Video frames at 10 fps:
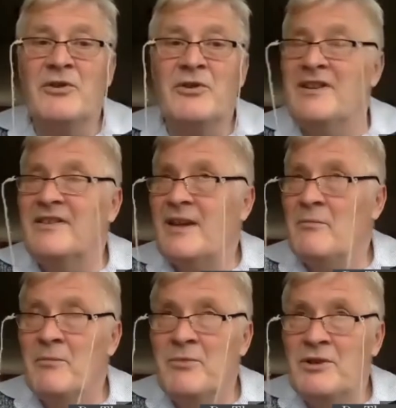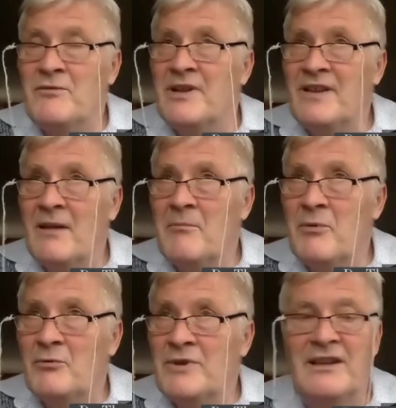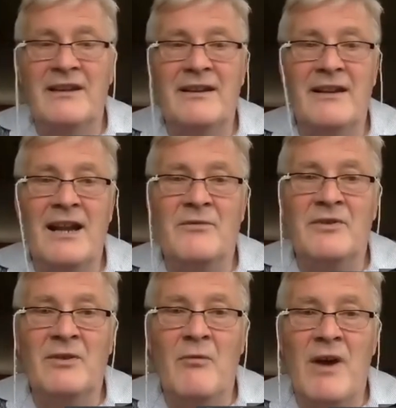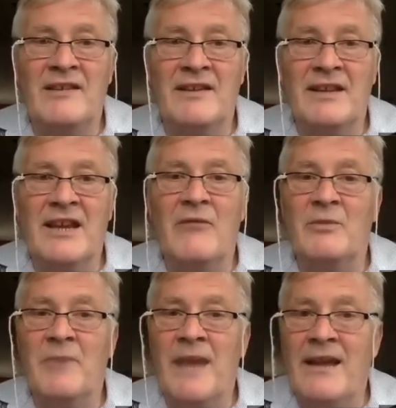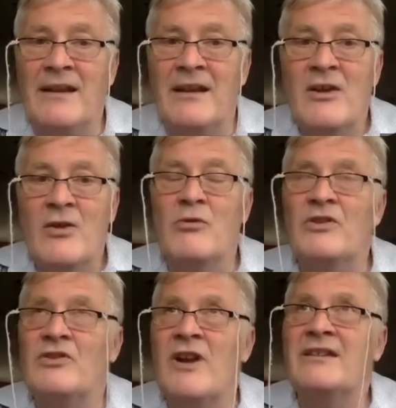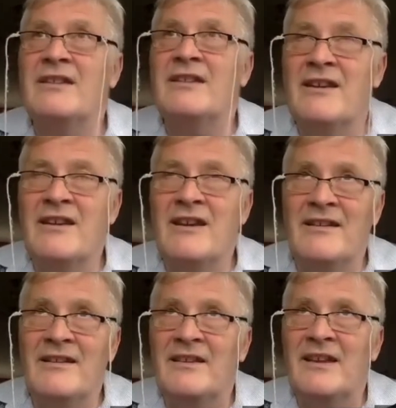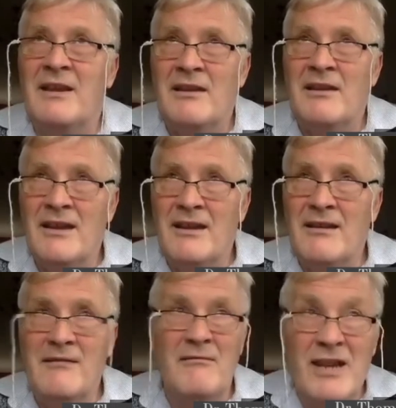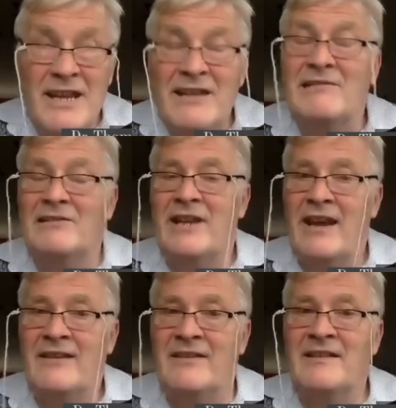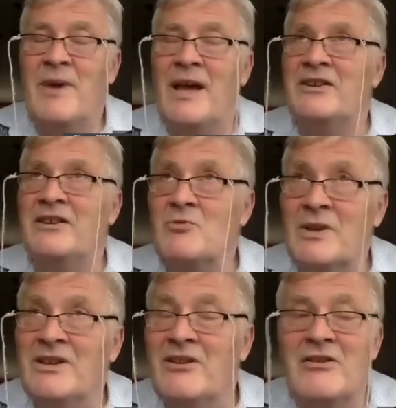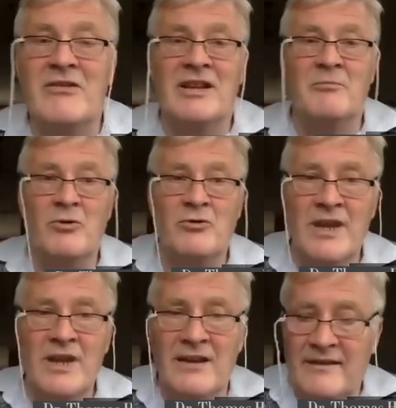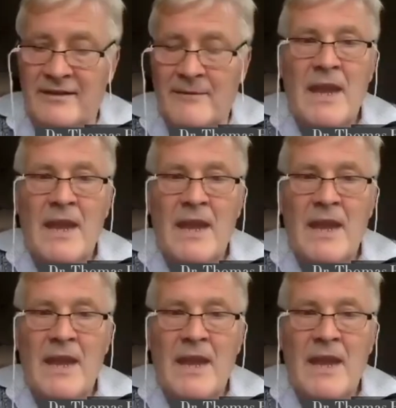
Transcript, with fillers: Alfonso el Sabio, beautiful example, the uh, Alfonso the Wise, the King of Spain, who was writing his uh, legal text in Spanish, but the lyric in Portuguese.